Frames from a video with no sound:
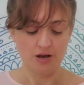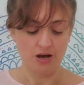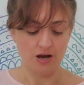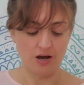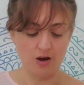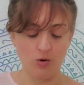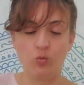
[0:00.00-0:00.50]

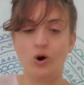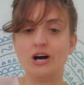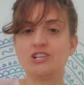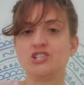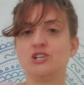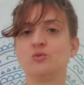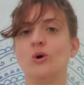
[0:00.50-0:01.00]
Uh,
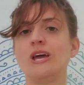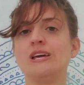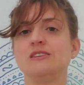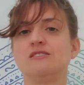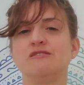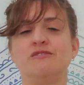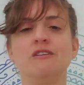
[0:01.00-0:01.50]
watch and
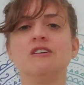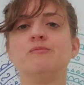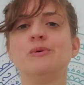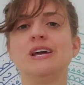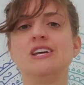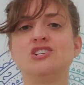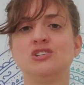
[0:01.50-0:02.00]
wait. Very
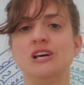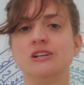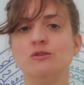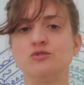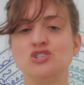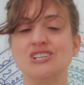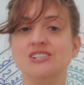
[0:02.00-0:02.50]
patient energy.